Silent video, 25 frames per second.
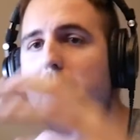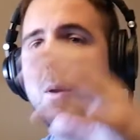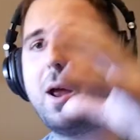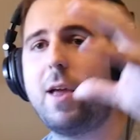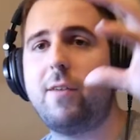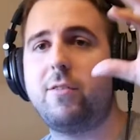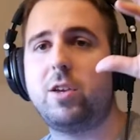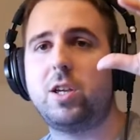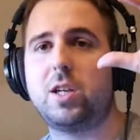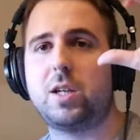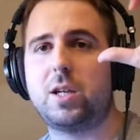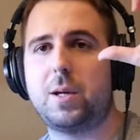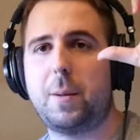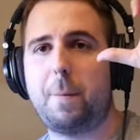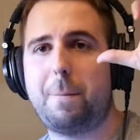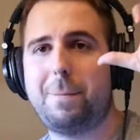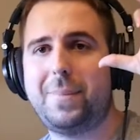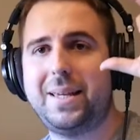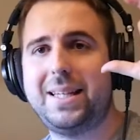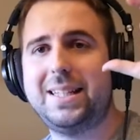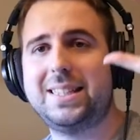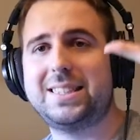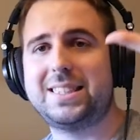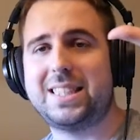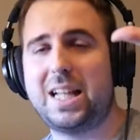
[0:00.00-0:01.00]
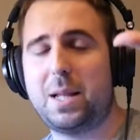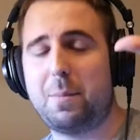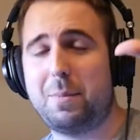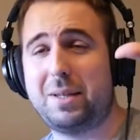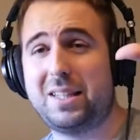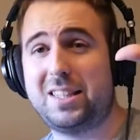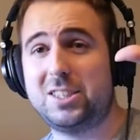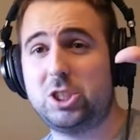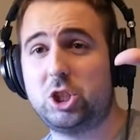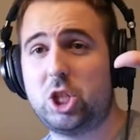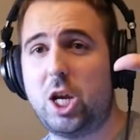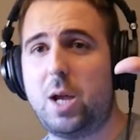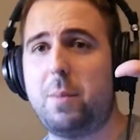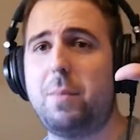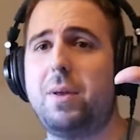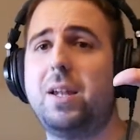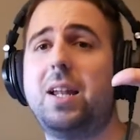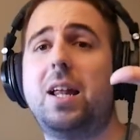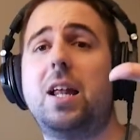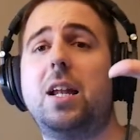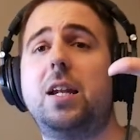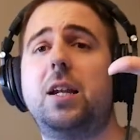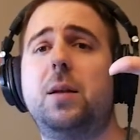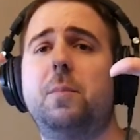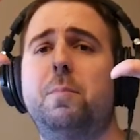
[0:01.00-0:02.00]
having a Beast Elemental Shaman
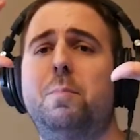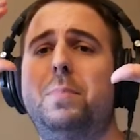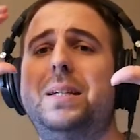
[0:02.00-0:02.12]
and